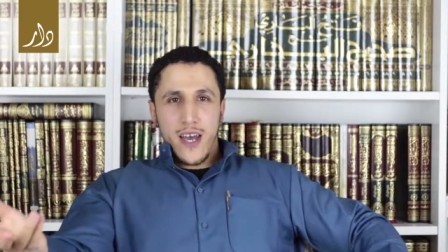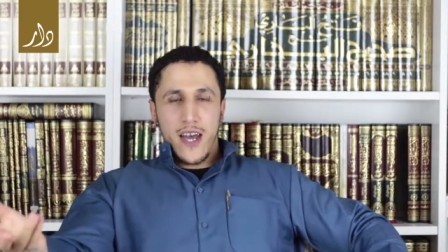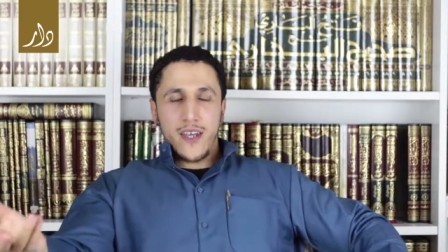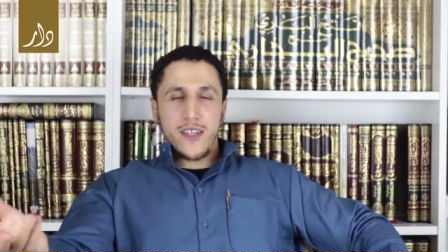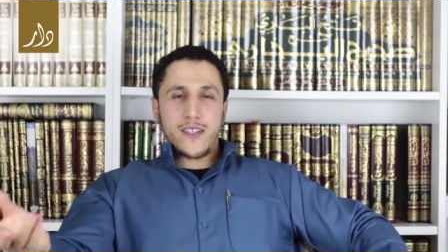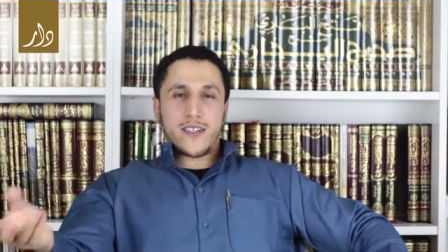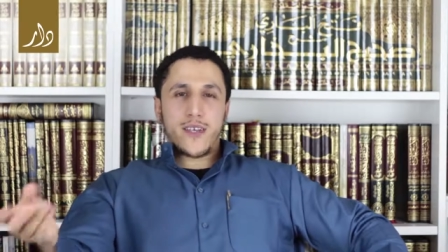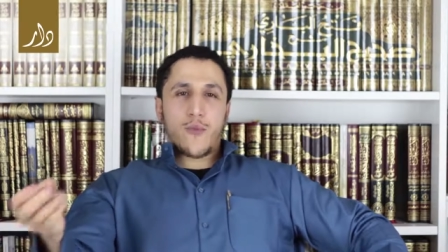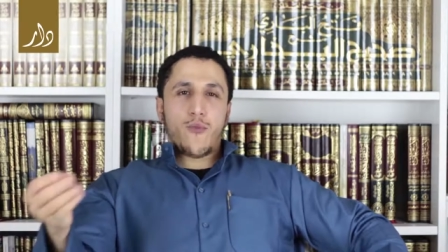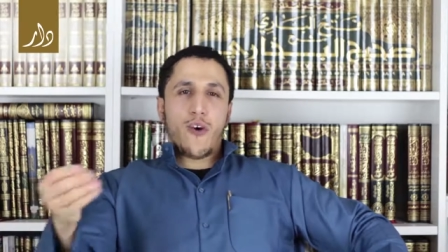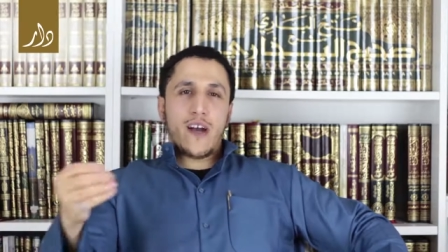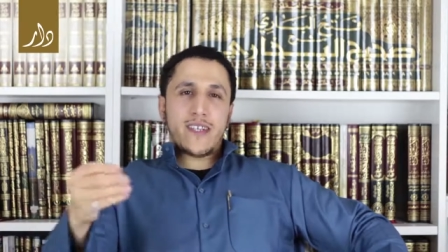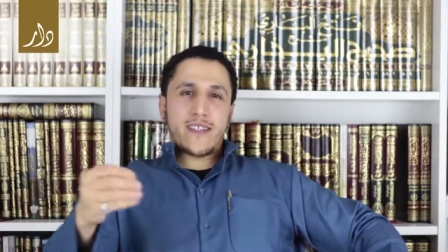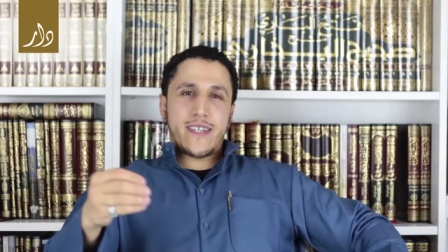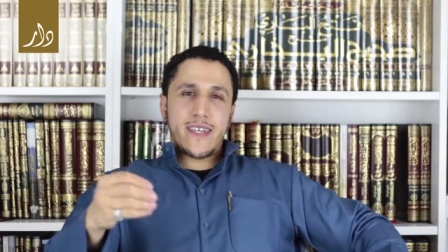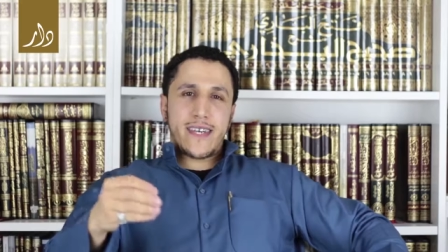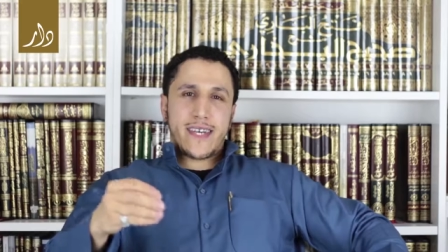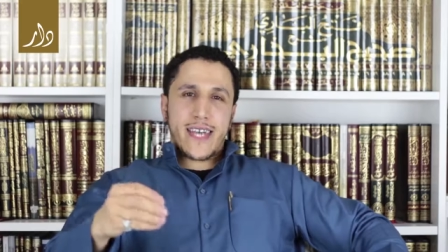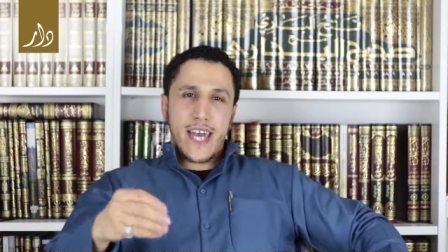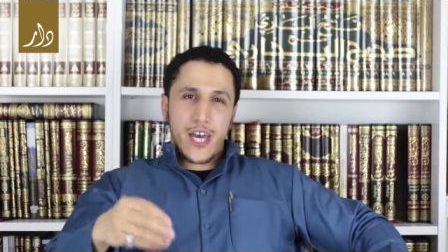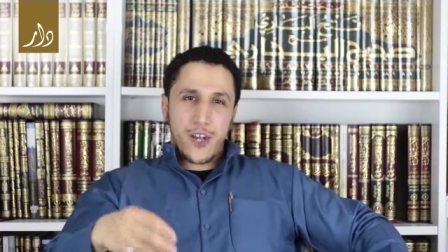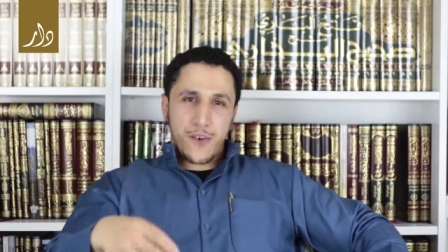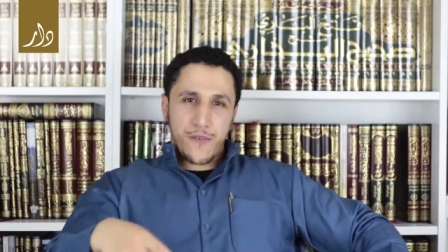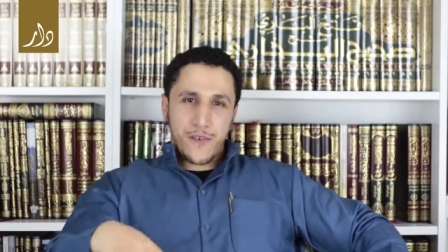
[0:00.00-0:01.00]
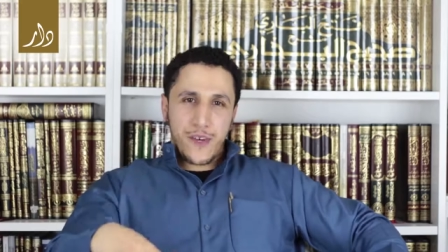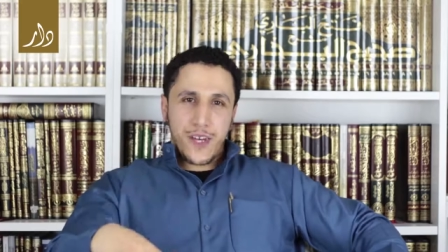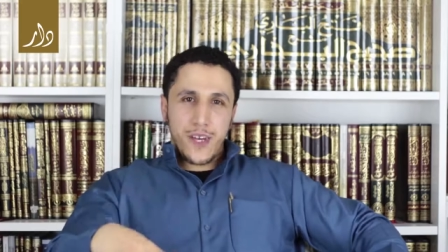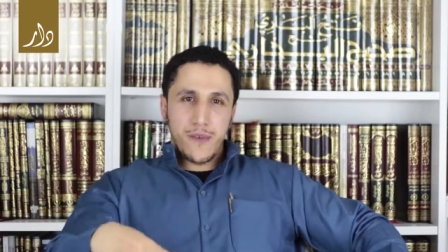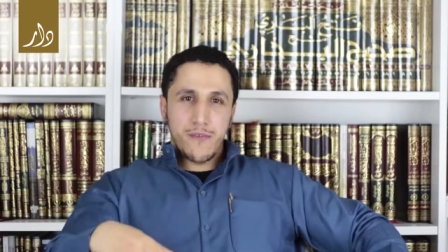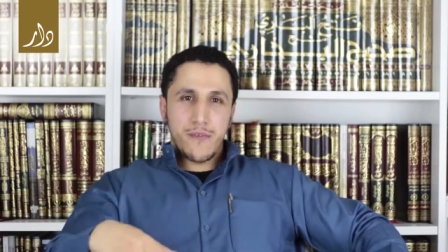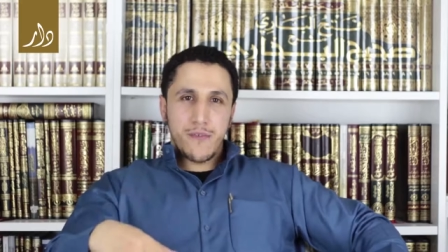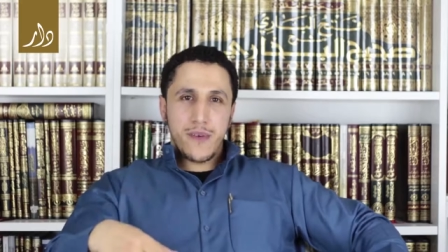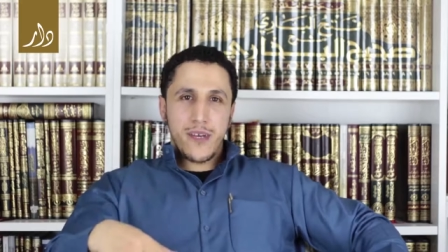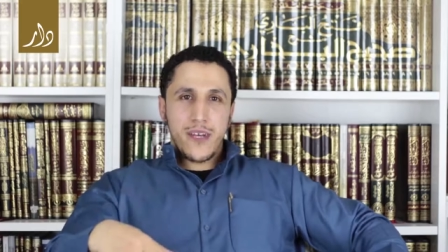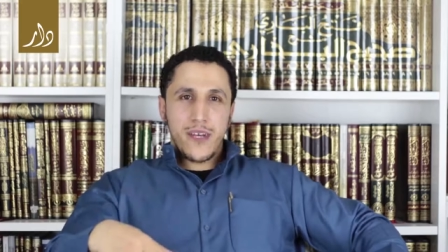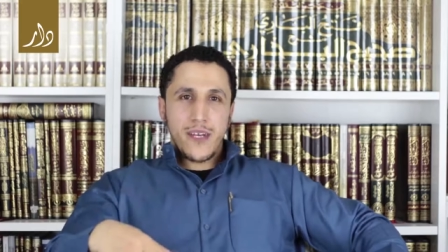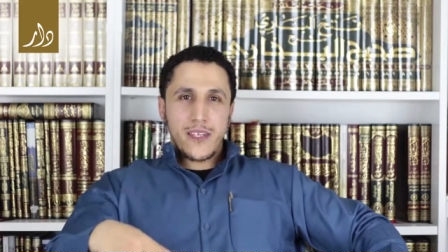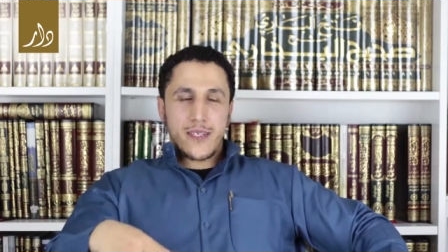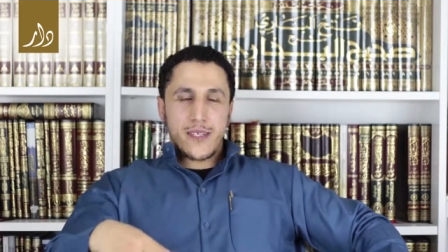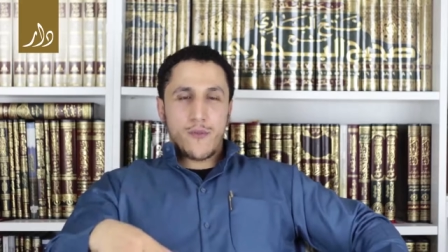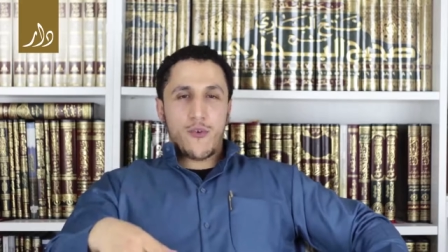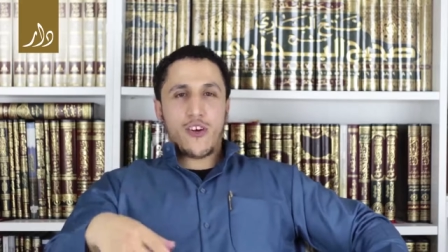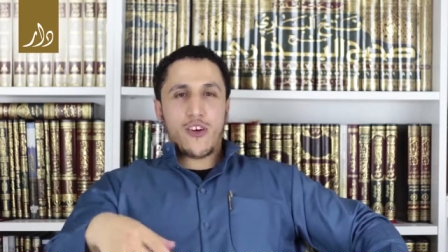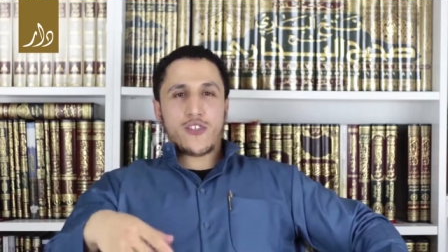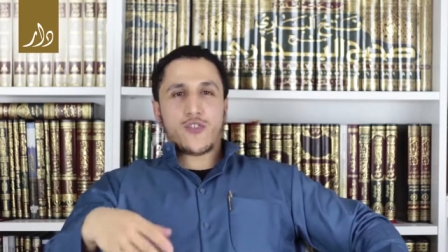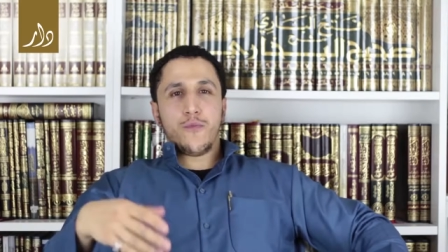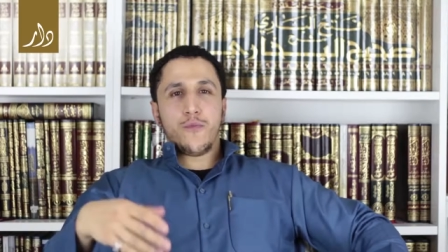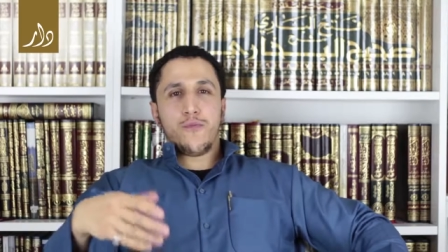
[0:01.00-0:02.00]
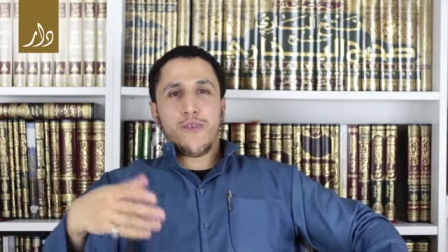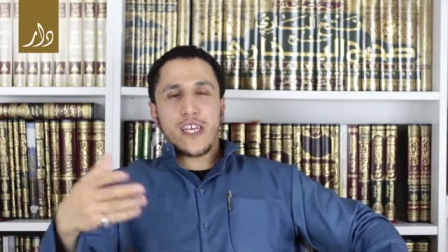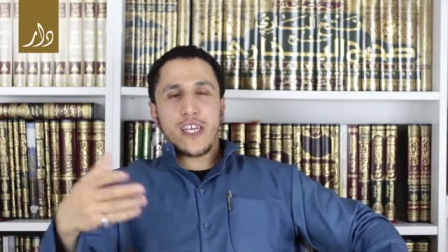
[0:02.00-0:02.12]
and someone had to take care of Him, someone had to